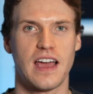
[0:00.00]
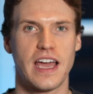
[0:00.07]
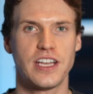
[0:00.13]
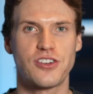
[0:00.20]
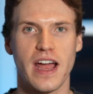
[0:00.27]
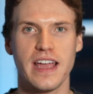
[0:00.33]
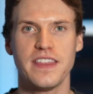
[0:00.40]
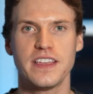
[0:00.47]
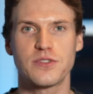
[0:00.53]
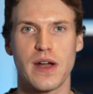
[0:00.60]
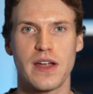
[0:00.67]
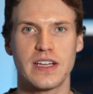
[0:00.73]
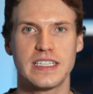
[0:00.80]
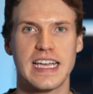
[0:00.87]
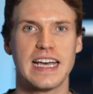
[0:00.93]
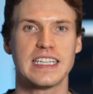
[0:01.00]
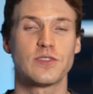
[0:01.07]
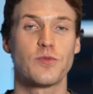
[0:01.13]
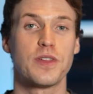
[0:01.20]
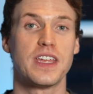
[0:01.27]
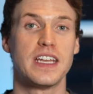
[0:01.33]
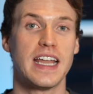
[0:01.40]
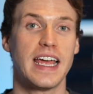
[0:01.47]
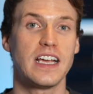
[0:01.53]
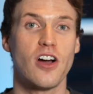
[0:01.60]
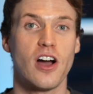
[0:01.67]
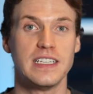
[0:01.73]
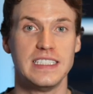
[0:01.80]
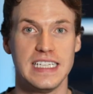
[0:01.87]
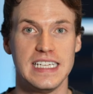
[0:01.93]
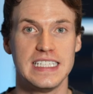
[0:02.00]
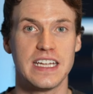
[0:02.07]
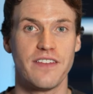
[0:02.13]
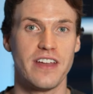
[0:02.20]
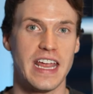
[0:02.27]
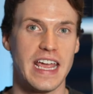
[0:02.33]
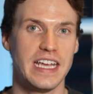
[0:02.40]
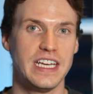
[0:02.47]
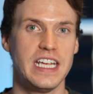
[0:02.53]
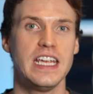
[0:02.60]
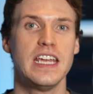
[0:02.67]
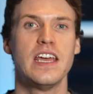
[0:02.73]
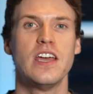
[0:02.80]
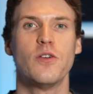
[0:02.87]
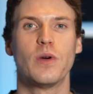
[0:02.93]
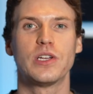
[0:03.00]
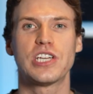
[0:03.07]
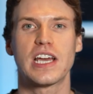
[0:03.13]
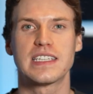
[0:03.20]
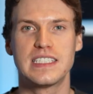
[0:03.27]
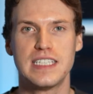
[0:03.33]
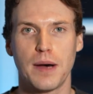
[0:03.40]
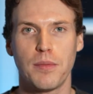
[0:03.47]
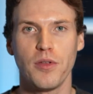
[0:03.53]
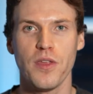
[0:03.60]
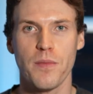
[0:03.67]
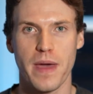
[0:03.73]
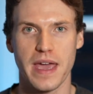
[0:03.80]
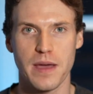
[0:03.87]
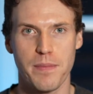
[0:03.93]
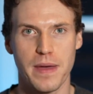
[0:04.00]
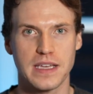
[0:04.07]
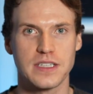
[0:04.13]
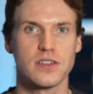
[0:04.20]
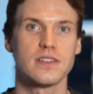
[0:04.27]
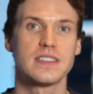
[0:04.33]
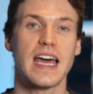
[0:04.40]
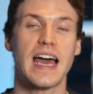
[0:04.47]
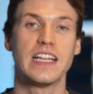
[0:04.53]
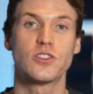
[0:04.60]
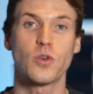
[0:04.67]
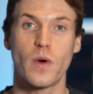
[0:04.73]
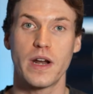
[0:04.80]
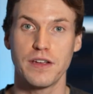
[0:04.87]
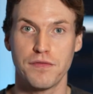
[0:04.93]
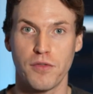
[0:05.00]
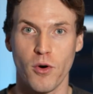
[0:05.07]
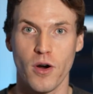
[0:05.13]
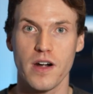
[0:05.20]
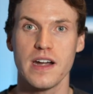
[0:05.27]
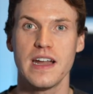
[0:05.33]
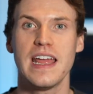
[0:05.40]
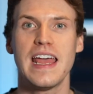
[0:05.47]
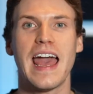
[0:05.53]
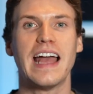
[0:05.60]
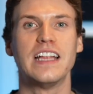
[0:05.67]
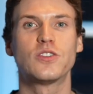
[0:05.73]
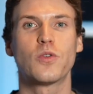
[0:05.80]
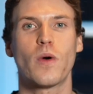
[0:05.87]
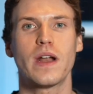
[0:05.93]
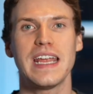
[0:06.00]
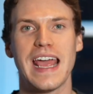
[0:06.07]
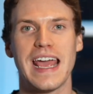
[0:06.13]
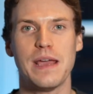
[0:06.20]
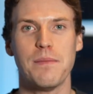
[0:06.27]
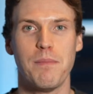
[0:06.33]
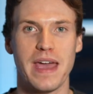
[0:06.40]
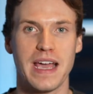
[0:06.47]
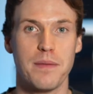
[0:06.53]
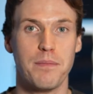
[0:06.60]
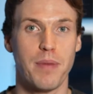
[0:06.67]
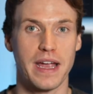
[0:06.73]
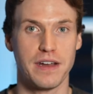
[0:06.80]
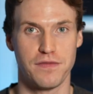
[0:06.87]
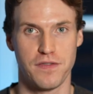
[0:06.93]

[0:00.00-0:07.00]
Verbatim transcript: I tried this round of tests with the Nikon D780, which has double the megapixels at 24 and 28 megabyte